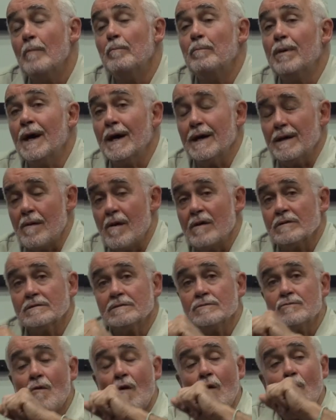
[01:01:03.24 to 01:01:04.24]
But
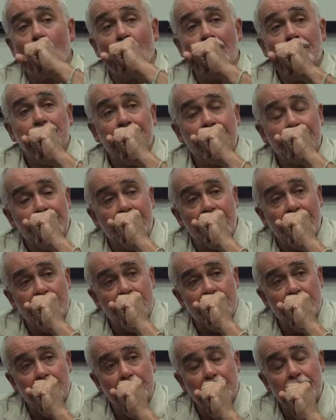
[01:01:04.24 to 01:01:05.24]
one thing
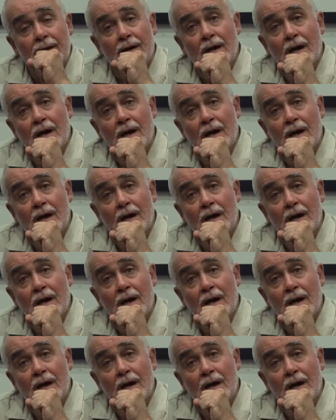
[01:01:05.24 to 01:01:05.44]
that,